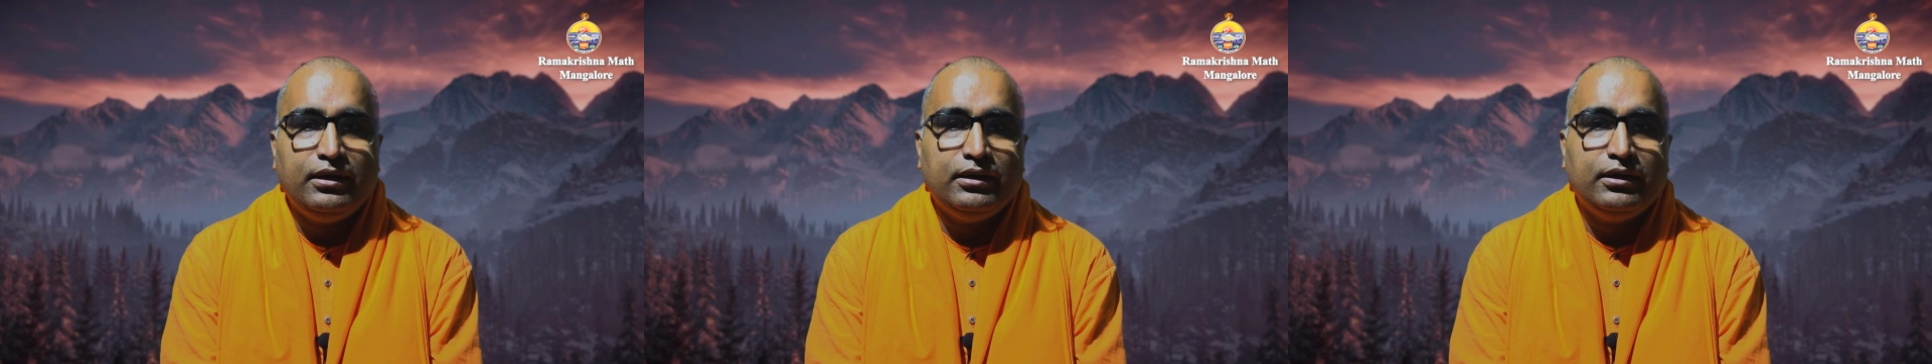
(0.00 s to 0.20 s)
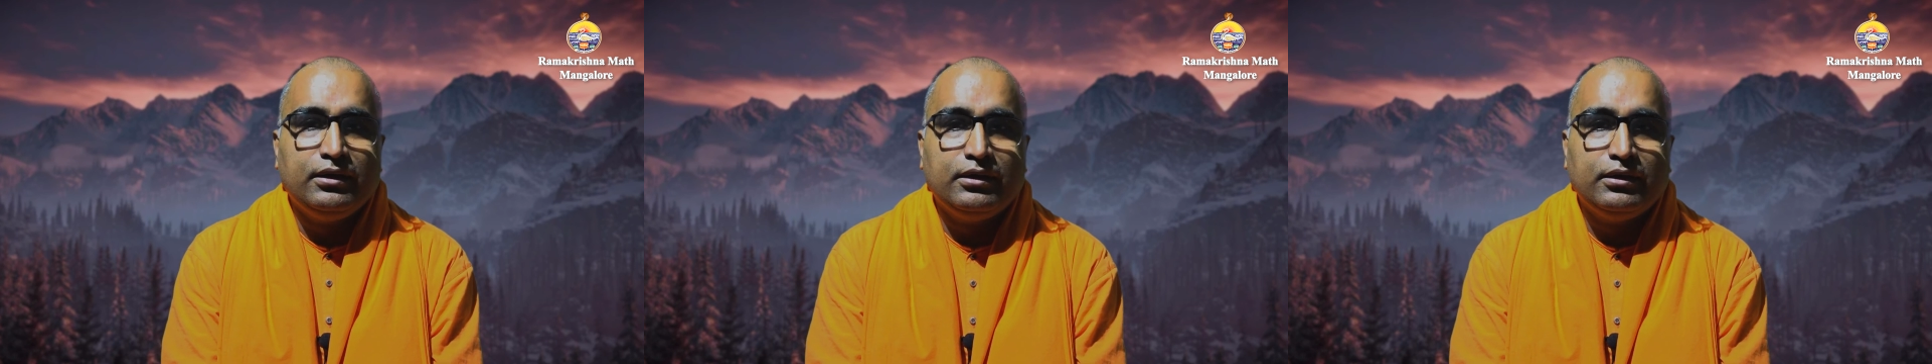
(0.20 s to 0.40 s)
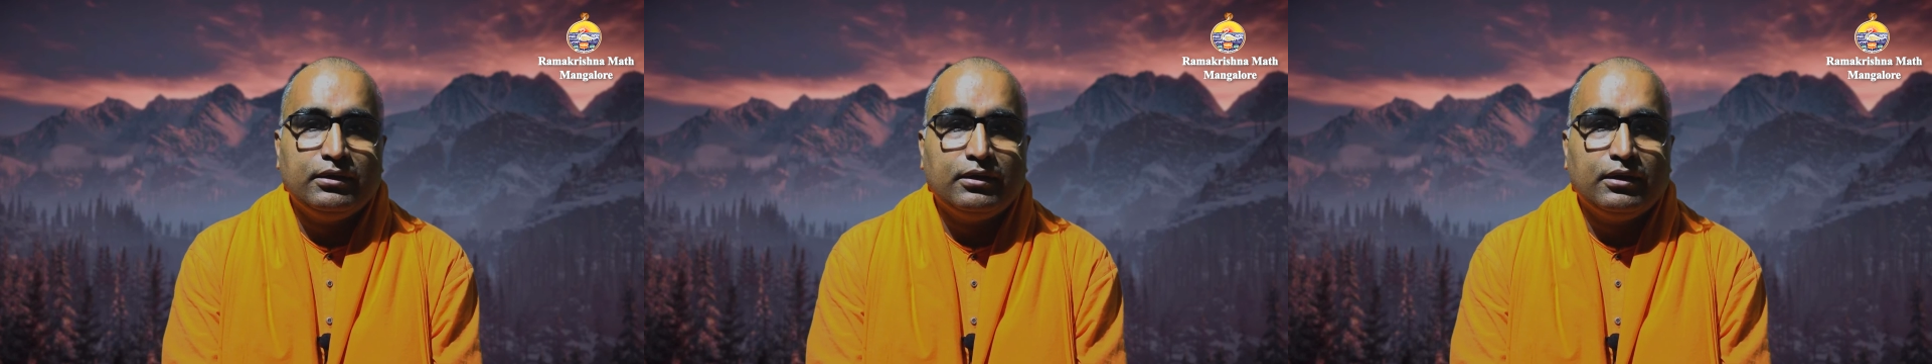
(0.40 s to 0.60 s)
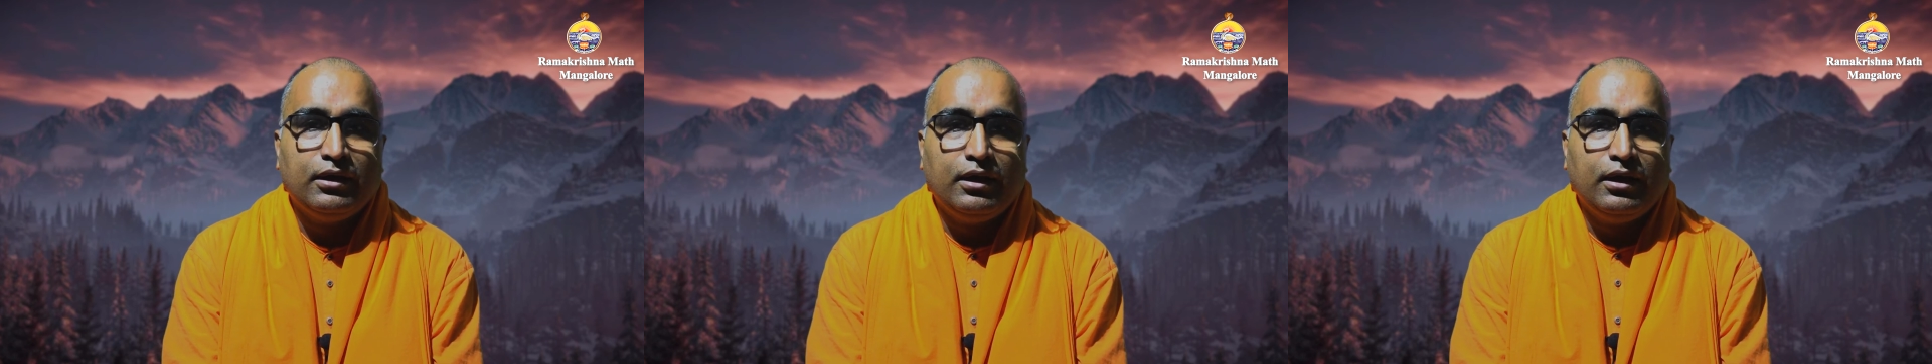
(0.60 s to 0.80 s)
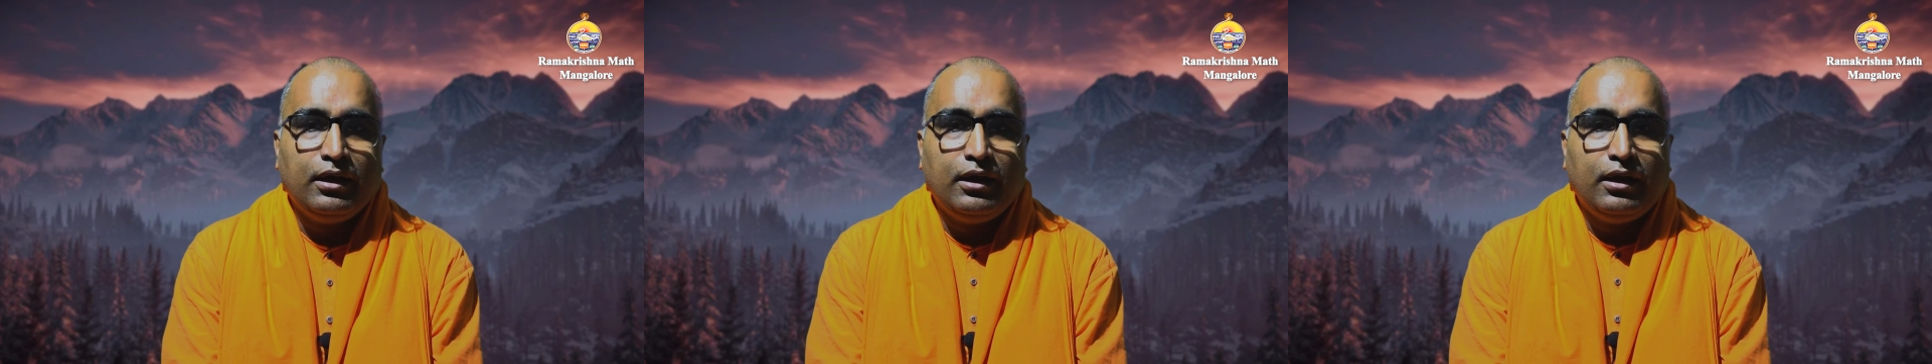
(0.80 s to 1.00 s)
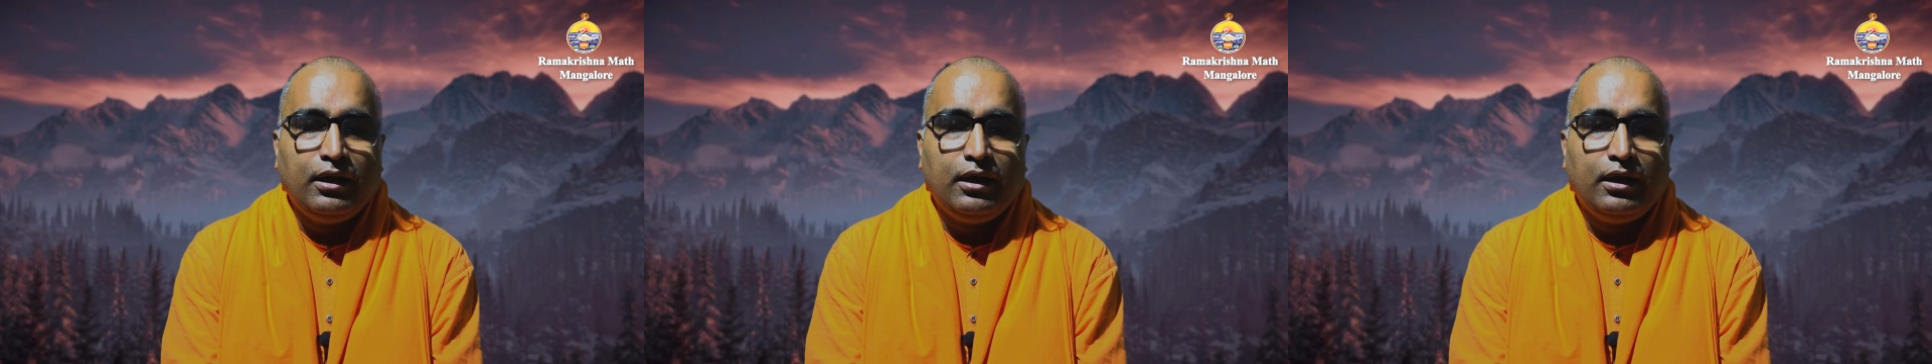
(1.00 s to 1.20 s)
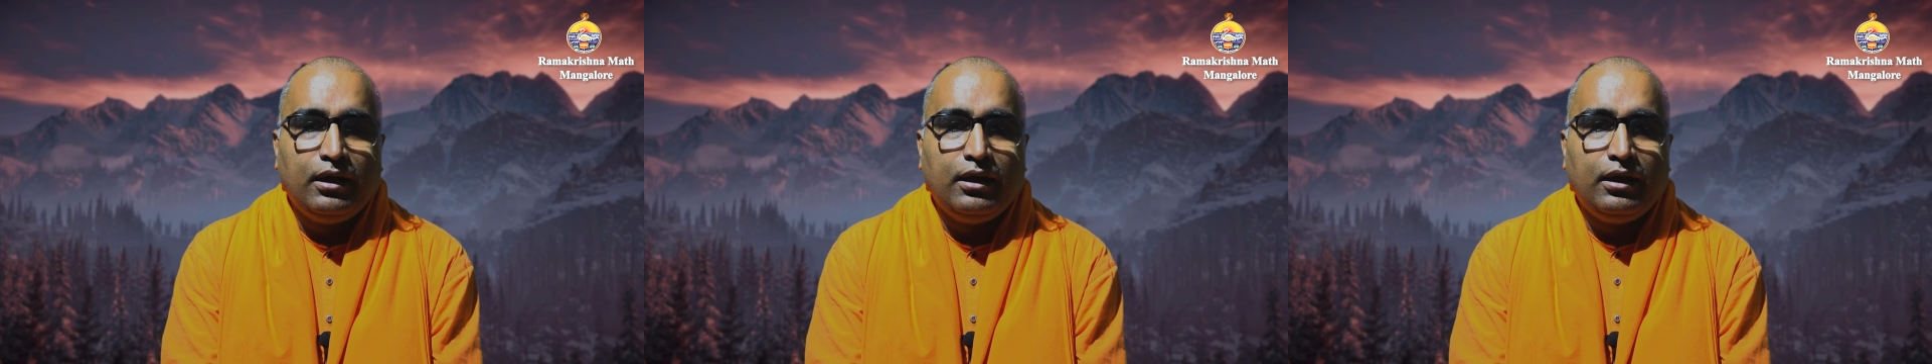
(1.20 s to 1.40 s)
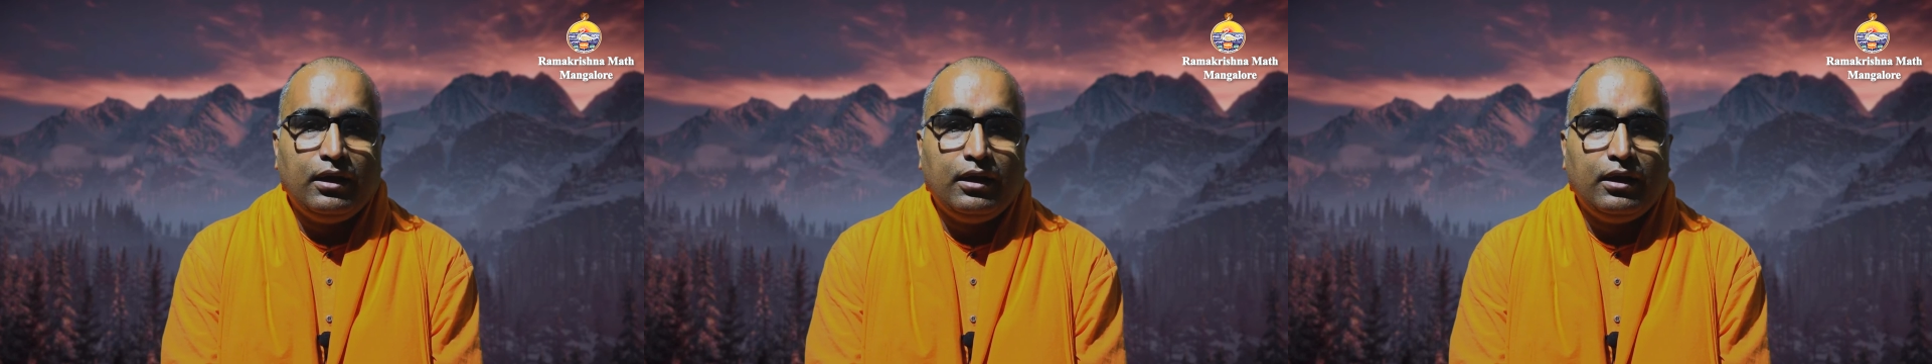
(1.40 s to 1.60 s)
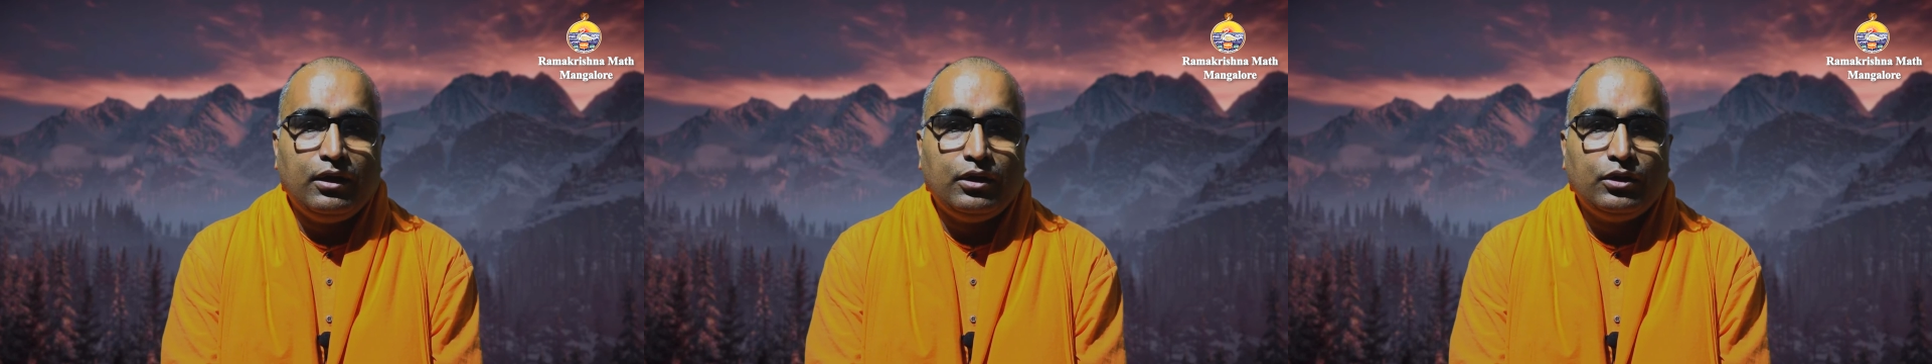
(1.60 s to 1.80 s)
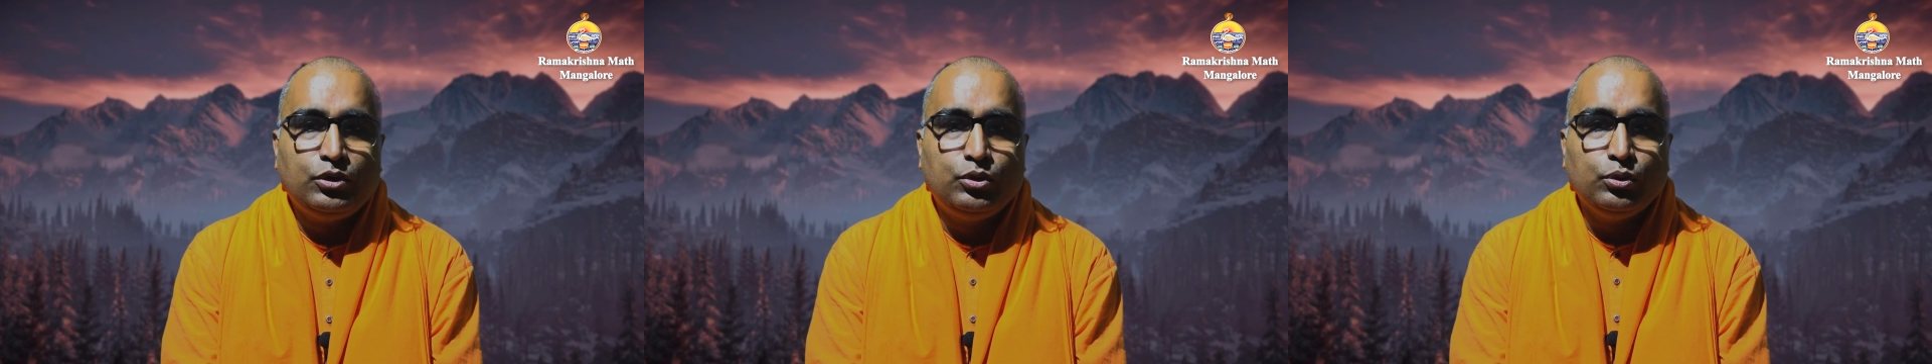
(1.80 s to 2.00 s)

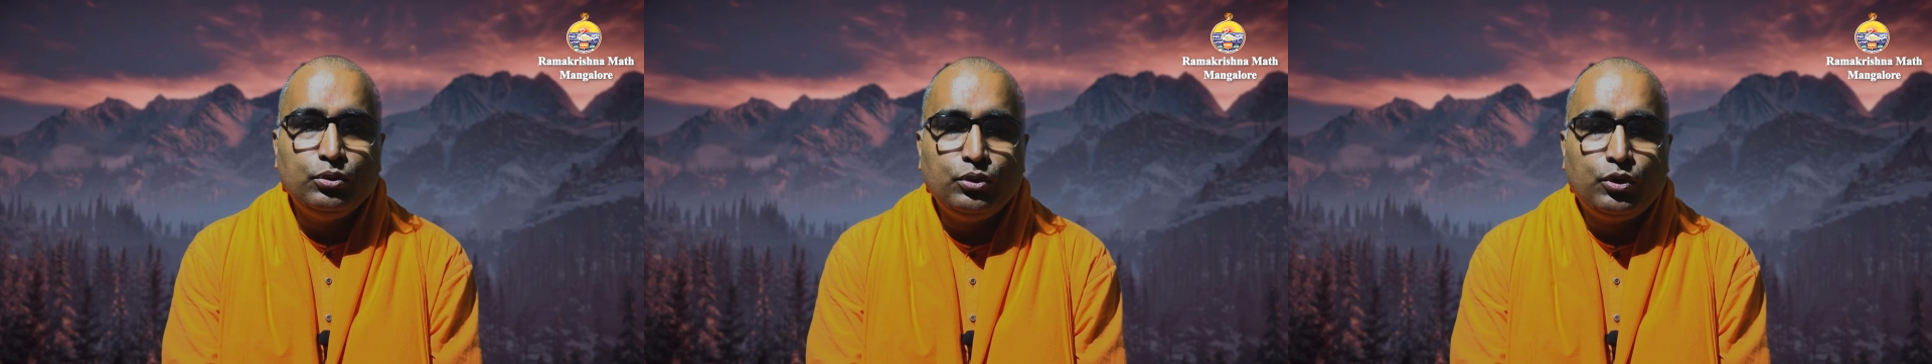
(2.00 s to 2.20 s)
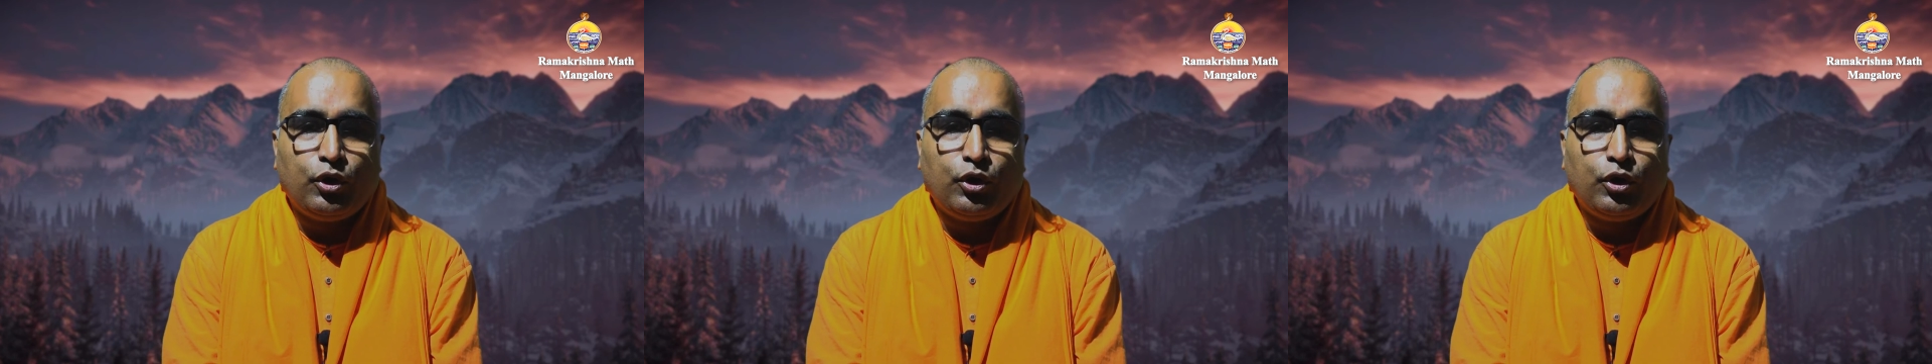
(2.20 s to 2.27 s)
2